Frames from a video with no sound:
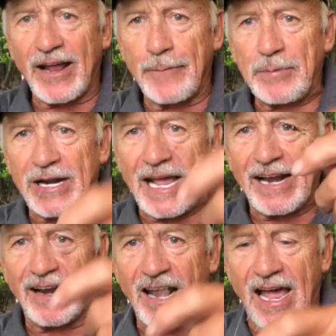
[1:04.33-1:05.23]
up and
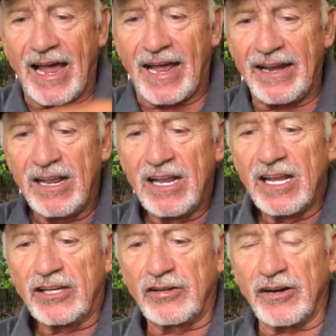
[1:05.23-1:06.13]
down the line
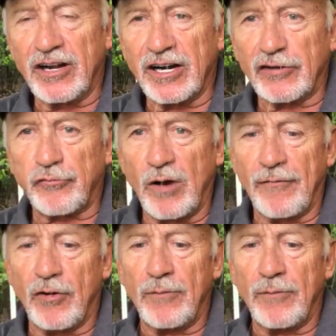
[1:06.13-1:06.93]
to the other swivel.